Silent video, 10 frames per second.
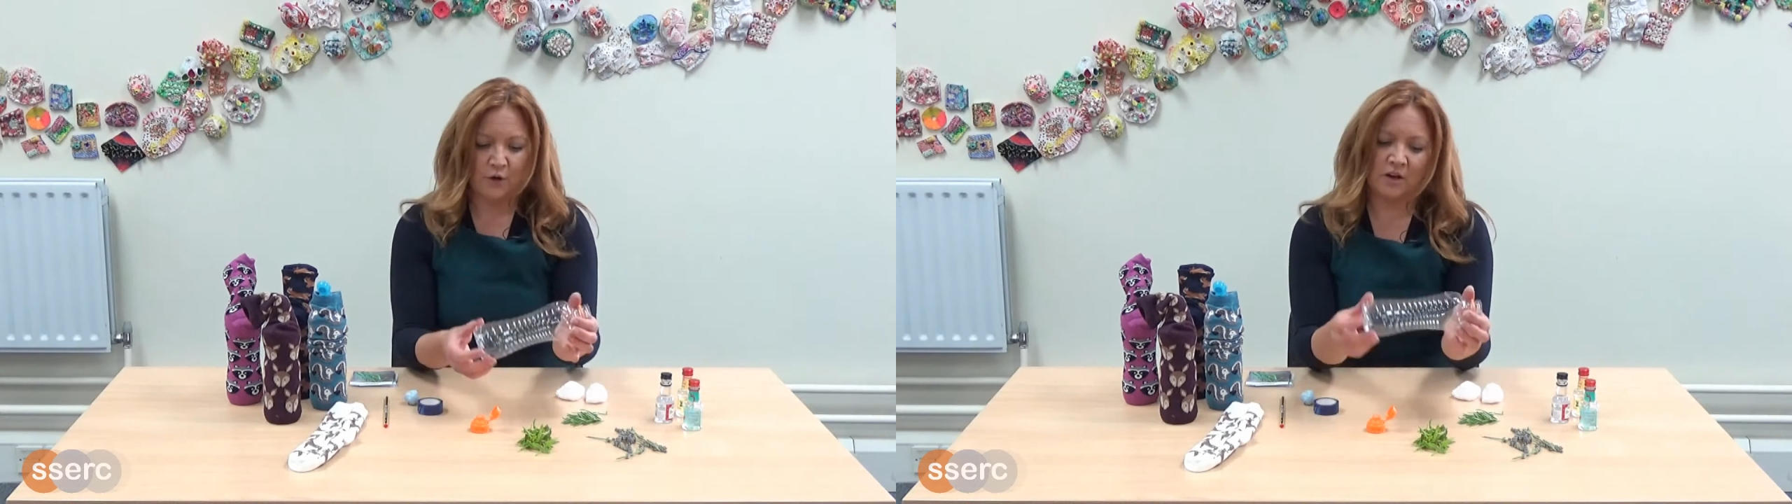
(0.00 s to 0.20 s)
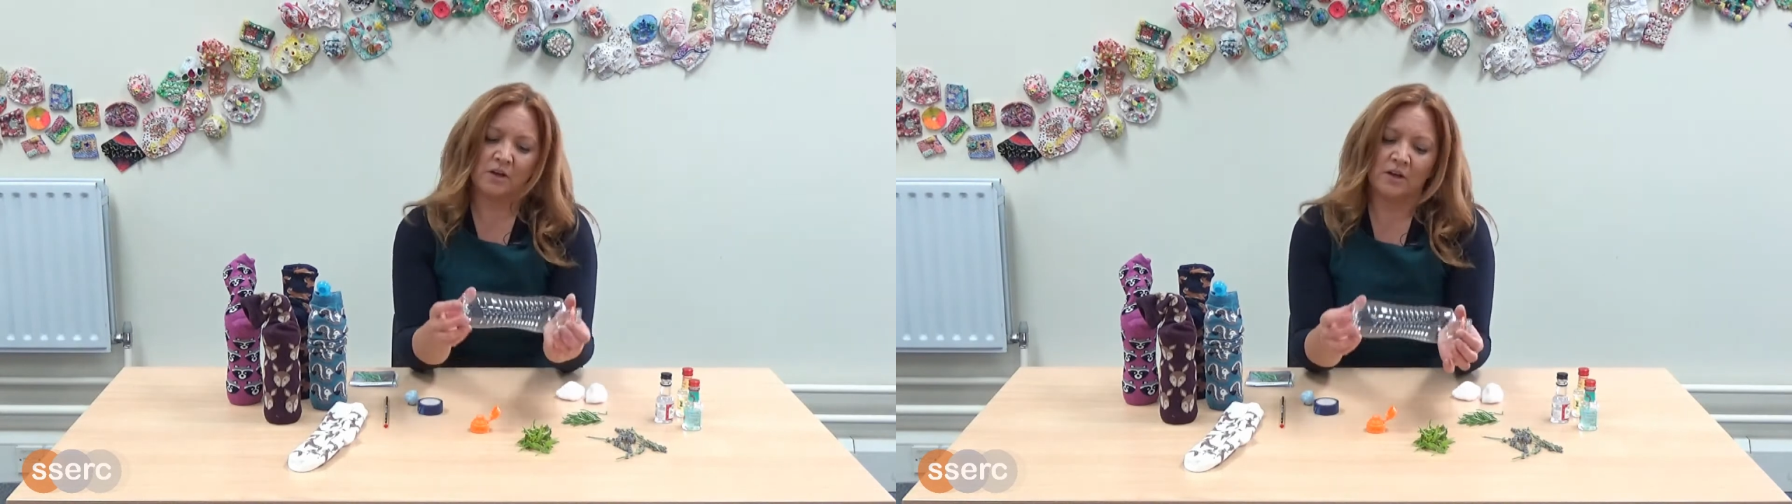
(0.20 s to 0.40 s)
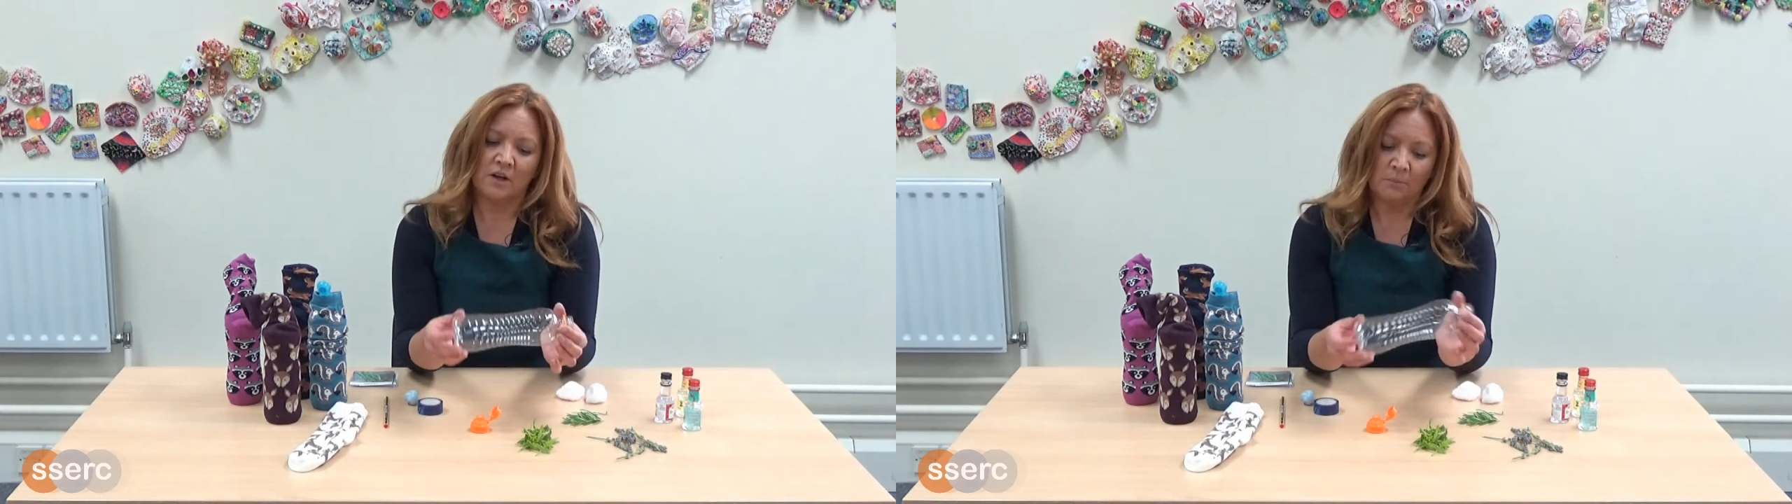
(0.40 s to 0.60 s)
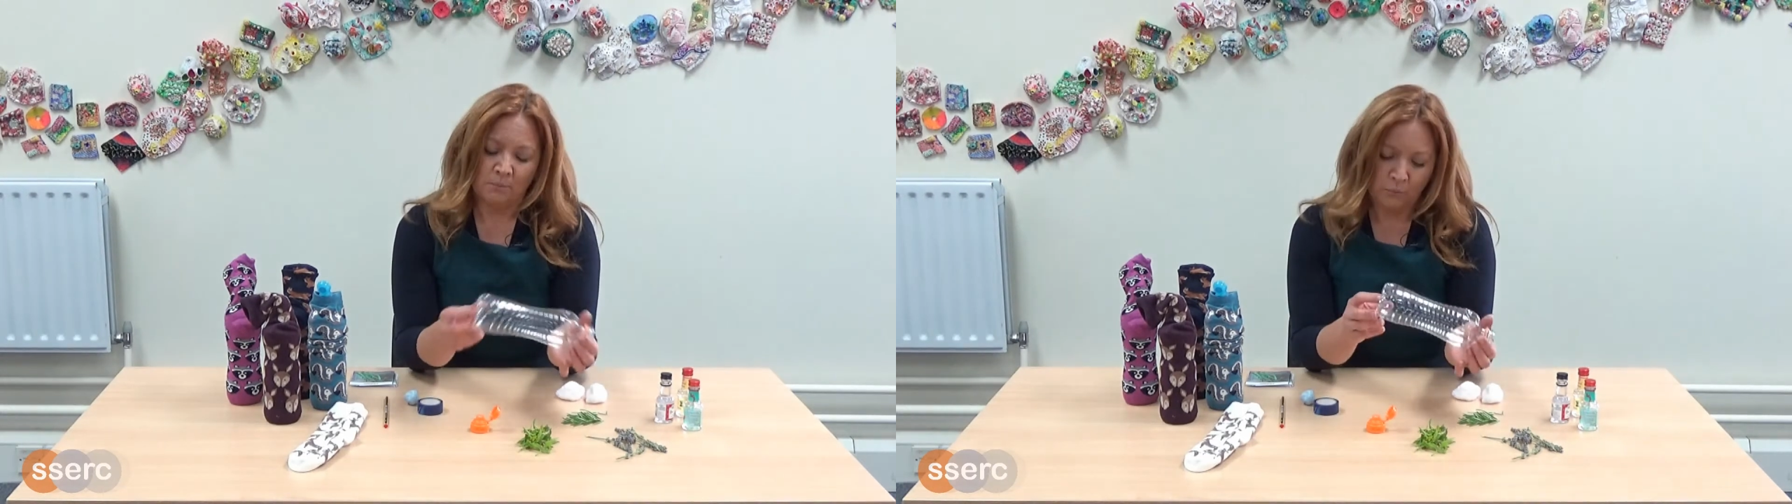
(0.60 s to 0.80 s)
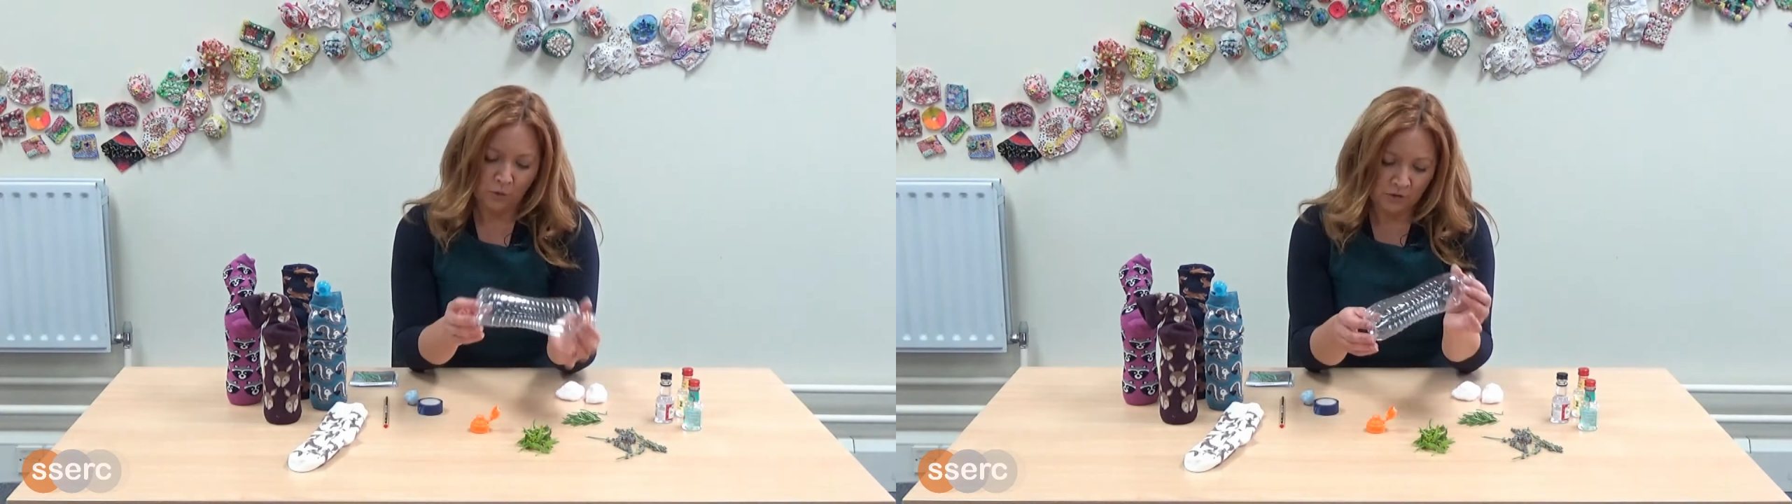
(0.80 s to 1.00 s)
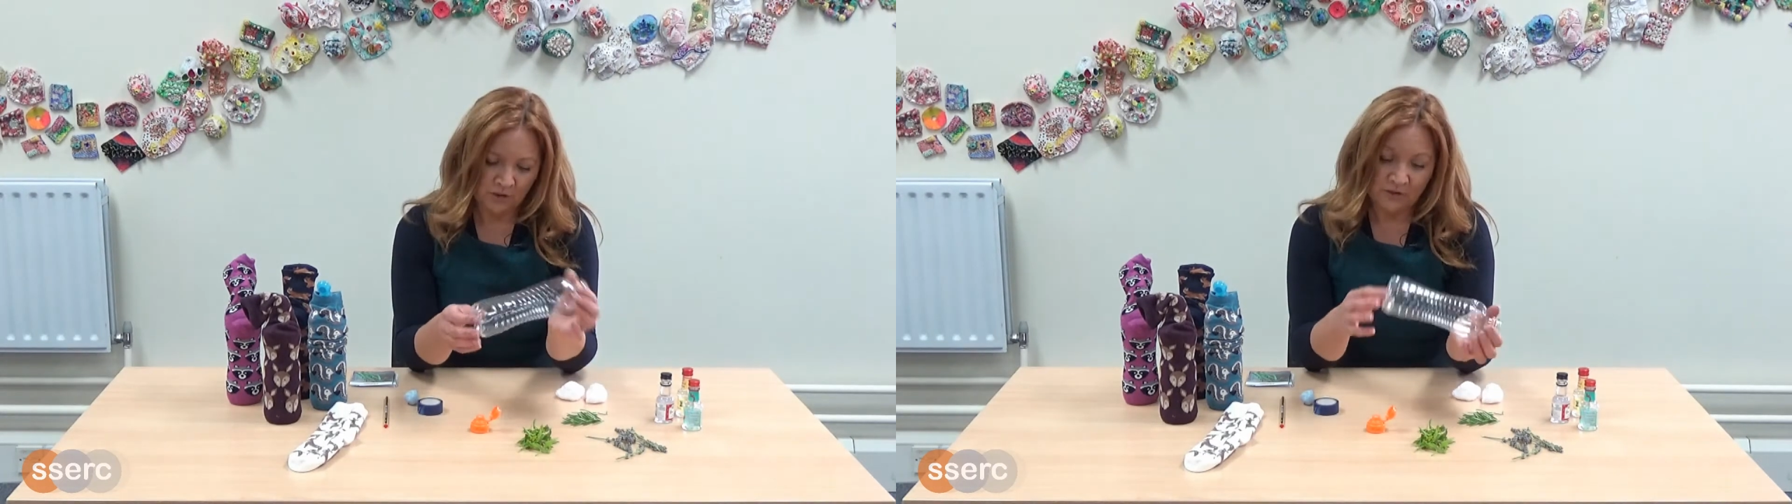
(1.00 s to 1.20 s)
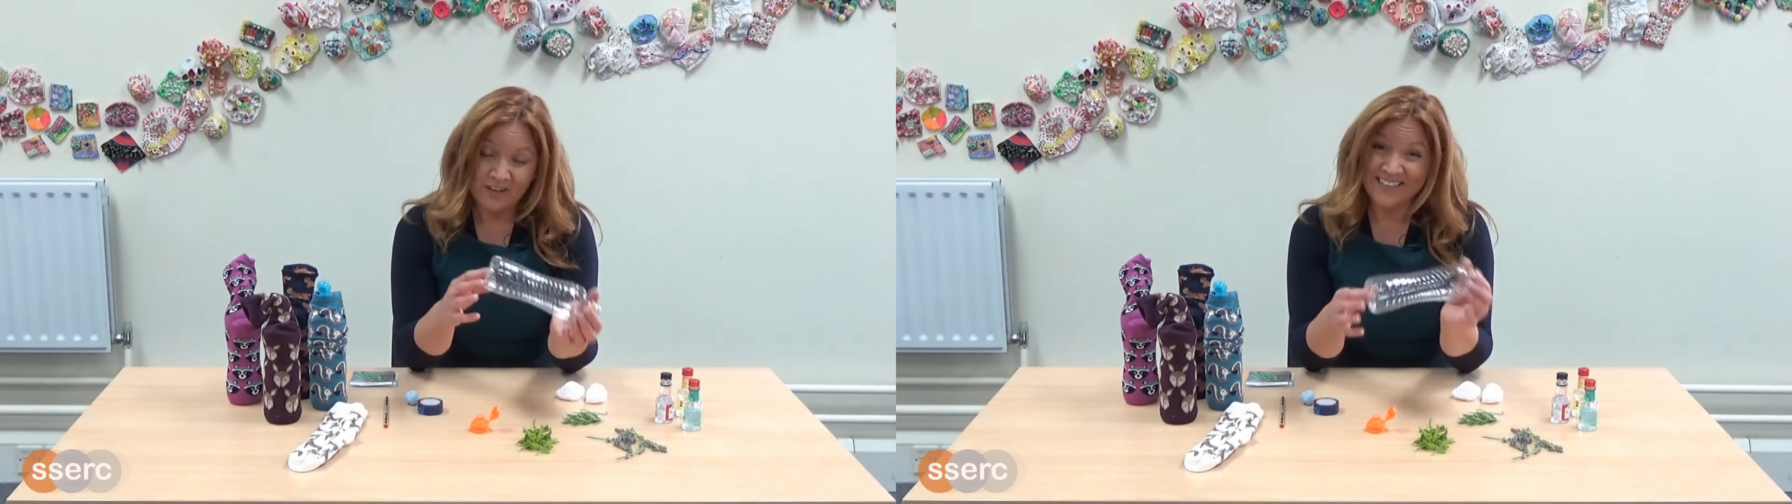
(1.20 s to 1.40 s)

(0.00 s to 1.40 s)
our Bottle